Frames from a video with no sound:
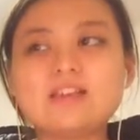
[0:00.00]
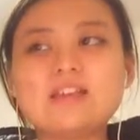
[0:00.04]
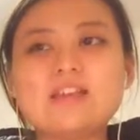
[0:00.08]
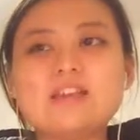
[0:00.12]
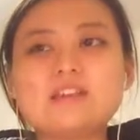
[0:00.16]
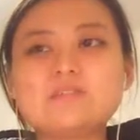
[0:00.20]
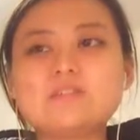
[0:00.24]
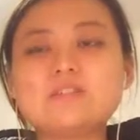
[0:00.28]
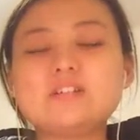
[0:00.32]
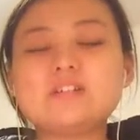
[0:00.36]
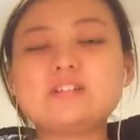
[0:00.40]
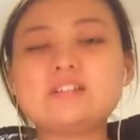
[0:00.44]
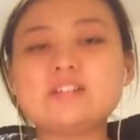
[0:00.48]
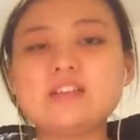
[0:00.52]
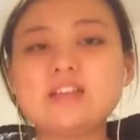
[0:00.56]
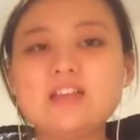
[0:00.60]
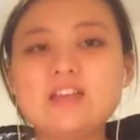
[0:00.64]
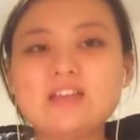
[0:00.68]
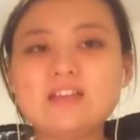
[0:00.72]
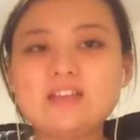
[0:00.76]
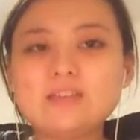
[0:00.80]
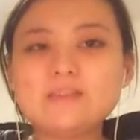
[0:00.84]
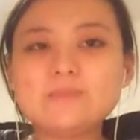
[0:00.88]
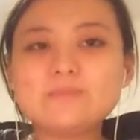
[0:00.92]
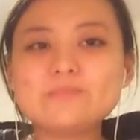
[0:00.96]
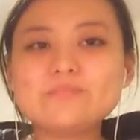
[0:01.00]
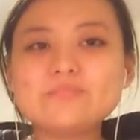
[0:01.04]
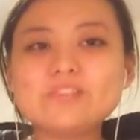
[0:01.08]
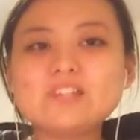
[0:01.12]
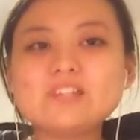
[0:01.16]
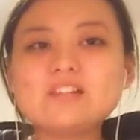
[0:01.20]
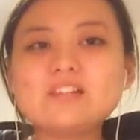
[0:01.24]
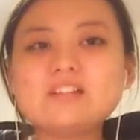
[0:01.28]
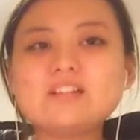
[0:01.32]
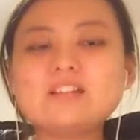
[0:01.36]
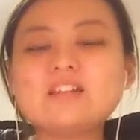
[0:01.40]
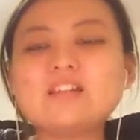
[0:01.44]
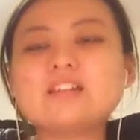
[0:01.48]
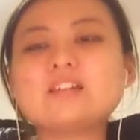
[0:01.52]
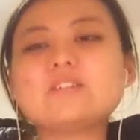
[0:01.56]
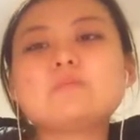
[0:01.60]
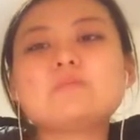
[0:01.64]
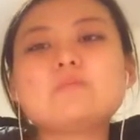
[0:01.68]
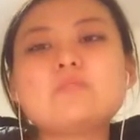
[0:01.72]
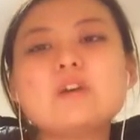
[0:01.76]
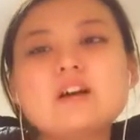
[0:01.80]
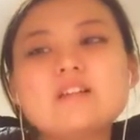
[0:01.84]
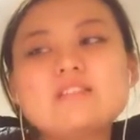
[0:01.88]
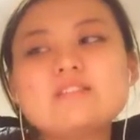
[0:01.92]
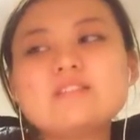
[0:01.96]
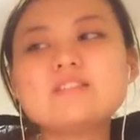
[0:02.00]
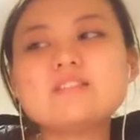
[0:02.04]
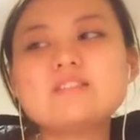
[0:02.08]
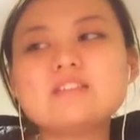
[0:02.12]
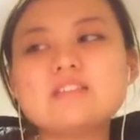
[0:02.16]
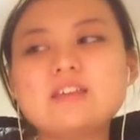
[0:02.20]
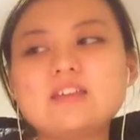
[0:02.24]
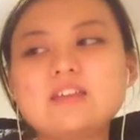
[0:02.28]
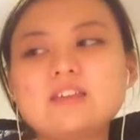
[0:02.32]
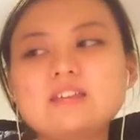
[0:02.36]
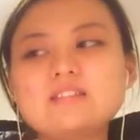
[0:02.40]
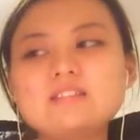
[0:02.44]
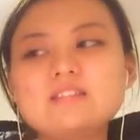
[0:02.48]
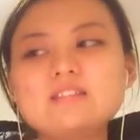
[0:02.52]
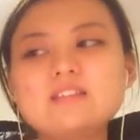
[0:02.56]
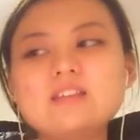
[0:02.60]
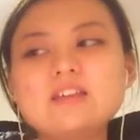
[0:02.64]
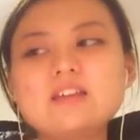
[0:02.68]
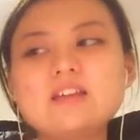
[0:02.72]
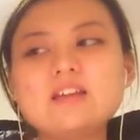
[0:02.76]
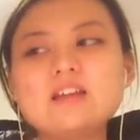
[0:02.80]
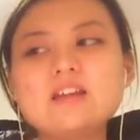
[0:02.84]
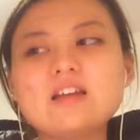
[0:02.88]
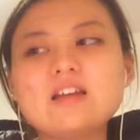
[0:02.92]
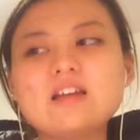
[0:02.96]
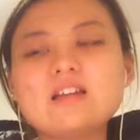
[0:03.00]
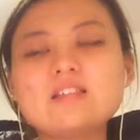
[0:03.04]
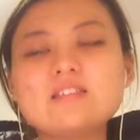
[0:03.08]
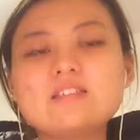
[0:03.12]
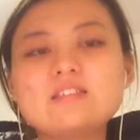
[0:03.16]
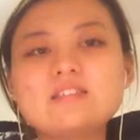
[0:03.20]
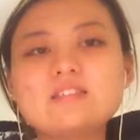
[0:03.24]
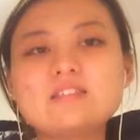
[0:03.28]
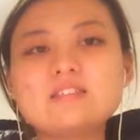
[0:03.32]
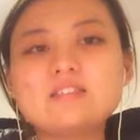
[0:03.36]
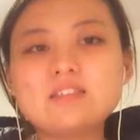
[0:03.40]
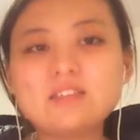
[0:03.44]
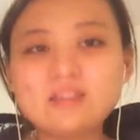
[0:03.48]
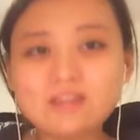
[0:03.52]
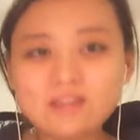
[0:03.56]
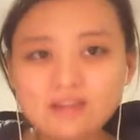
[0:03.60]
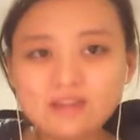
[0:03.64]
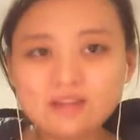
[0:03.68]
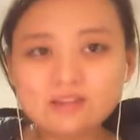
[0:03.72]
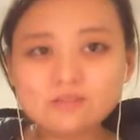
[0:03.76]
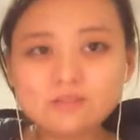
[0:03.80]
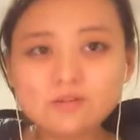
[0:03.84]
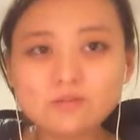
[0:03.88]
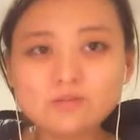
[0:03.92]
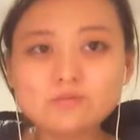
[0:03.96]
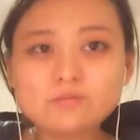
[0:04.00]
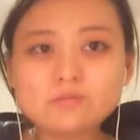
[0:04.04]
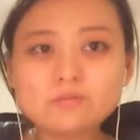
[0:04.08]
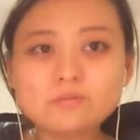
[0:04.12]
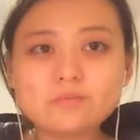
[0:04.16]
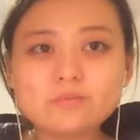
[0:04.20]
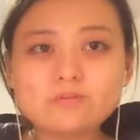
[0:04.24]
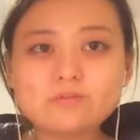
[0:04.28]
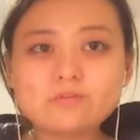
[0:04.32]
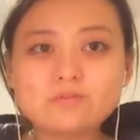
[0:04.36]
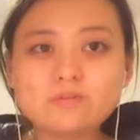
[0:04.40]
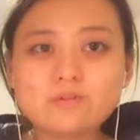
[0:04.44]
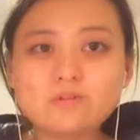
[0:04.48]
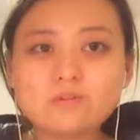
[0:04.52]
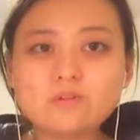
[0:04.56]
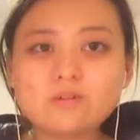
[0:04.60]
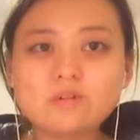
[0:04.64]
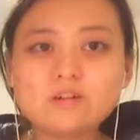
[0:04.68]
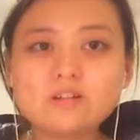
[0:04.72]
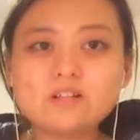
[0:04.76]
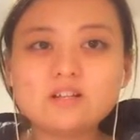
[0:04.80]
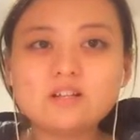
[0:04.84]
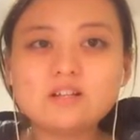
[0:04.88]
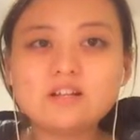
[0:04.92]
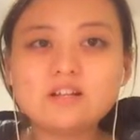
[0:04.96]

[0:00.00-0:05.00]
every day. Like one thing, I think I told you before,